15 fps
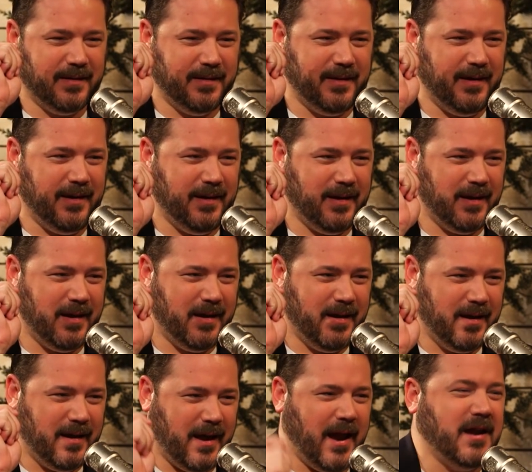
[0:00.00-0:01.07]
the
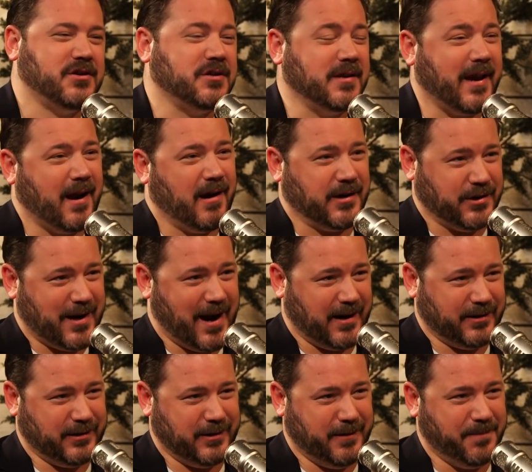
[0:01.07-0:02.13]
Asian character
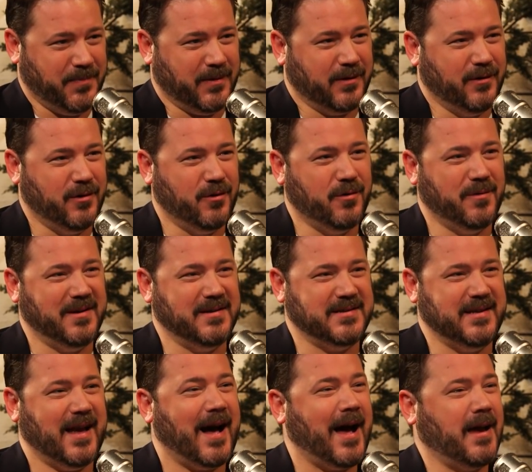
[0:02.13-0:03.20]
actor who is
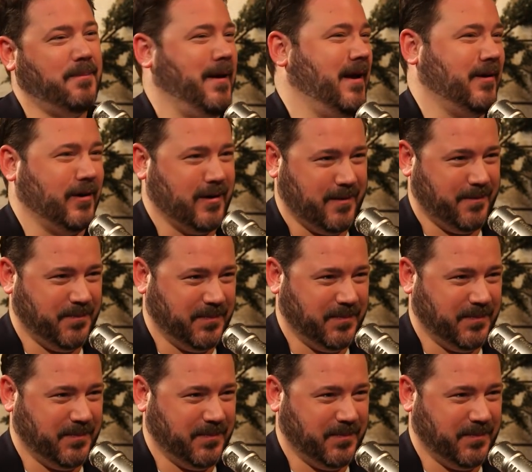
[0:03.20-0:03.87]
the eye maker,